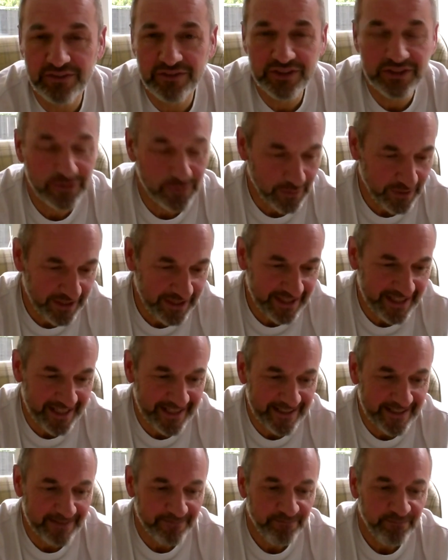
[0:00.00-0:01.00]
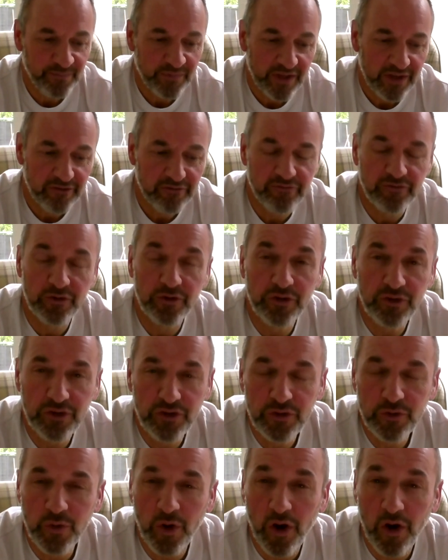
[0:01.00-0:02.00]
This is what he says. For
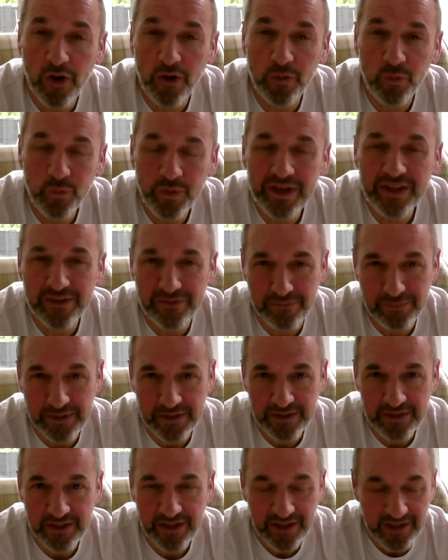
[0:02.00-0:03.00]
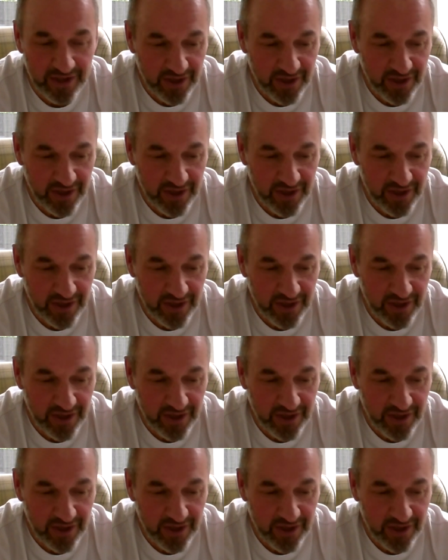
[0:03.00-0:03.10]
you are with me,